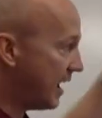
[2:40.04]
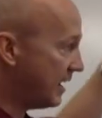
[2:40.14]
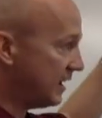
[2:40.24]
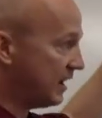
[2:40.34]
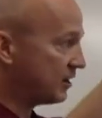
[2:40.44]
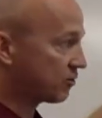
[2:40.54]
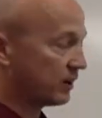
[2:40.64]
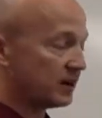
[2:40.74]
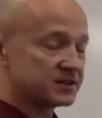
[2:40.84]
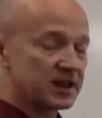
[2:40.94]
and
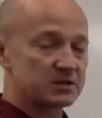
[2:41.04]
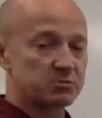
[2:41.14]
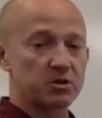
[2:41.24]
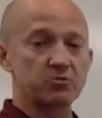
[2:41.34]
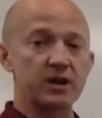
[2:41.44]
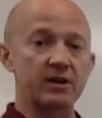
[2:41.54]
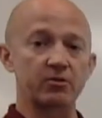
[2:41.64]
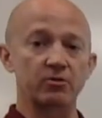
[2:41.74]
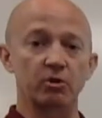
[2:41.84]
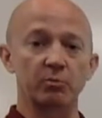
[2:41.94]
increase as we go down
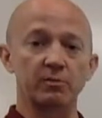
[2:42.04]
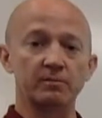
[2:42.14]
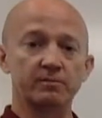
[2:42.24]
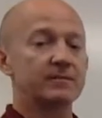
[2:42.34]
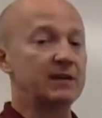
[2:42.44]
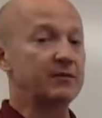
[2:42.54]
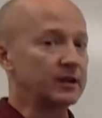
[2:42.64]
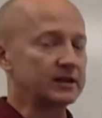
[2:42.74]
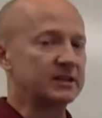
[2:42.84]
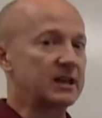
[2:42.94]
a group. If
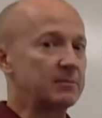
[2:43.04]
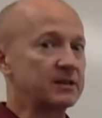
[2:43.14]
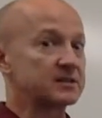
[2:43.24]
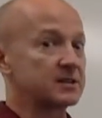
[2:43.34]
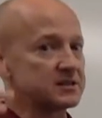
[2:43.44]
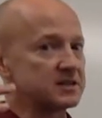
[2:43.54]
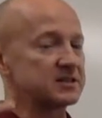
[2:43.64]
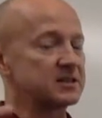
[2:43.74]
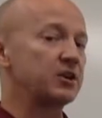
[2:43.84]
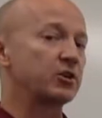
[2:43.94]
you like to keep things
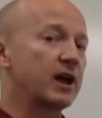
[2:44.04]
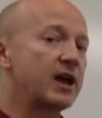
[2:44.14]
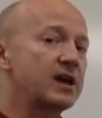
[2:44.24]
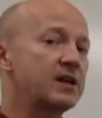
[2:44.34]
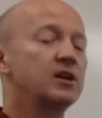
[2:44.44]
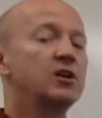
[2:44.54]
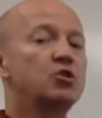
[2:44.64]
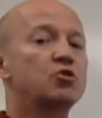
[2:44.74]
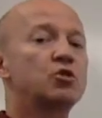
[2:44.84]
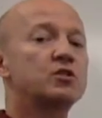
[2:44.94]
consistent in your head,
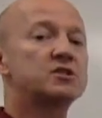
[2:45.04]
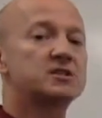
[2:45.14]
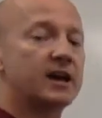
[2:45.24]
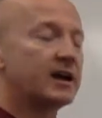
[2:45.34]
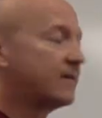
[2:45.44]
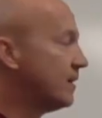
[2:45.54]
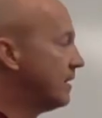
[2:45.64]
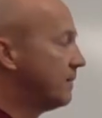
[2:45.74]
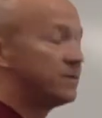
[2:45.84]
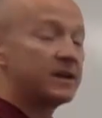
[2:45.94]
you could say
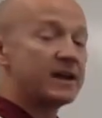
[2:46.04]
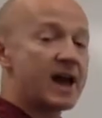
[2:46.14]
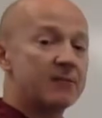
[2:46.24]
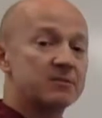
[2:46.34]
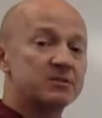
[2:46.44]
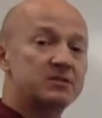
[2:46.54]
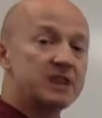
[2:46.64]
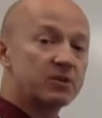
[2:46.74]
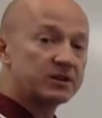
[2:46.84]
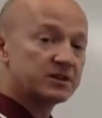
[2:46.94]
that atoms
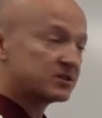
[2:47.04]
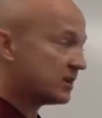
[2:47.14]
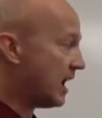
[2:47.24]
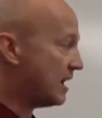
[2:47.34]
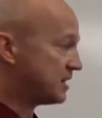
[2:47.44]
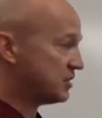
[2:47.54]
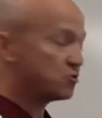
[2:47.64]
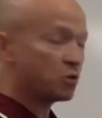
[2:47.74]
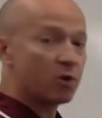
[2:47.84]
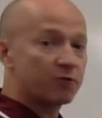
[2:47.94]
decrease in size as
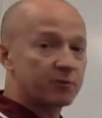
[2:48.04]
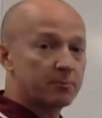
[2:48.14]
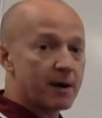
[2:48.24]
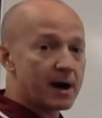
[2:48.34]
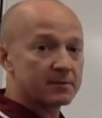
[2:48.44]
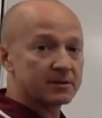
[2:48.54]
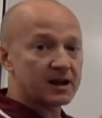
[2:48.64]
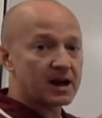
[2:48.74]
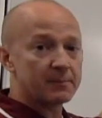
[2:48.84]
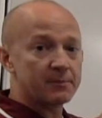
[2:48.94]
you go from bottom to
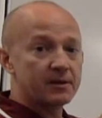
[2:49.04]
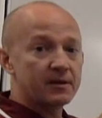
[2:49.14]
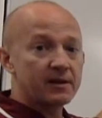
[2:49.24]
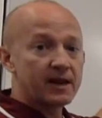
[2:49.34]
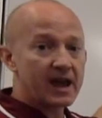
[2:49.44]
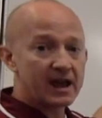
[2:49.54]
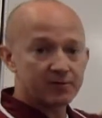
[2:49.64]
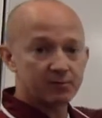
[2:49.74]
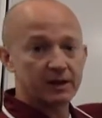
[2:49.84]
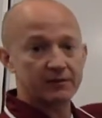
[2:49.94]
top
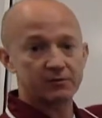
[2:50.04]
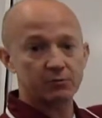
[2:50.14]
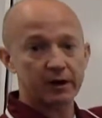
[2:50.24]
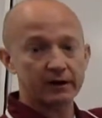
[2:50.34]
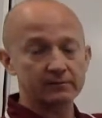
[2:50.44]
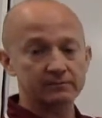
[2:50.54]
and from left to right.